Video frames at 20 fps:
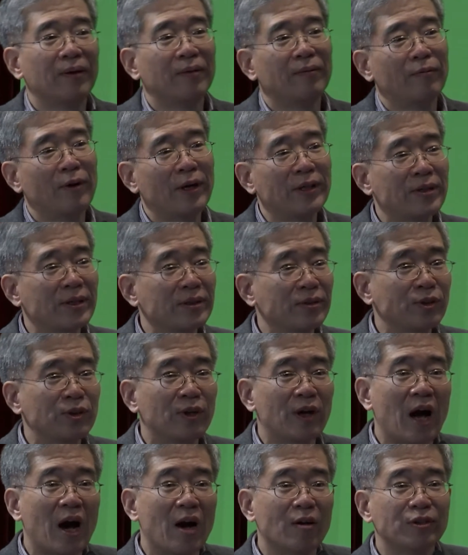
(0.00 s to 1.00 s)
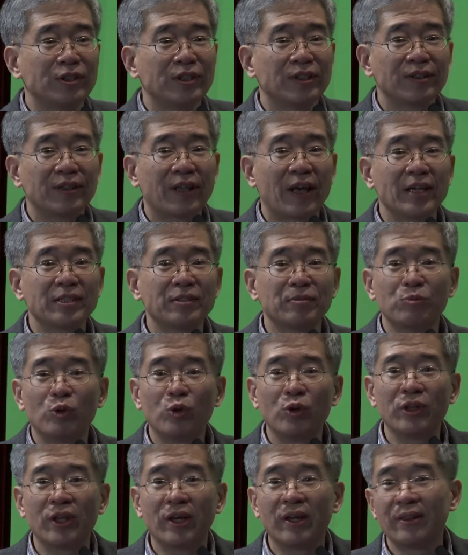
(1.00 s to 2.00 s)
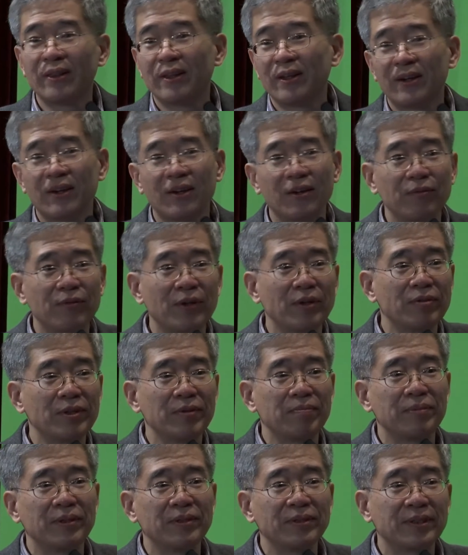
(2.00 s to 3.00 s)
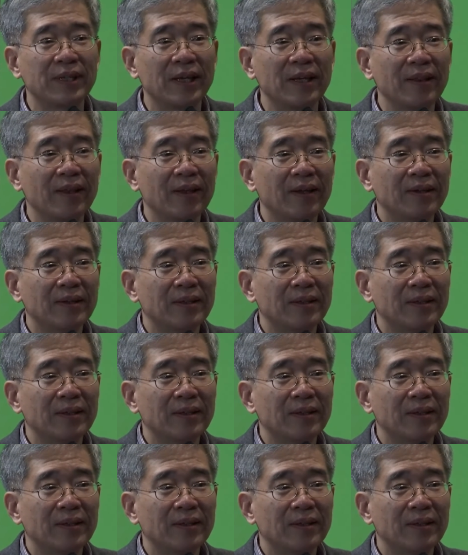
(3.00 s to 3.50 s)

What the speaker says: residential housing takes more than 50%.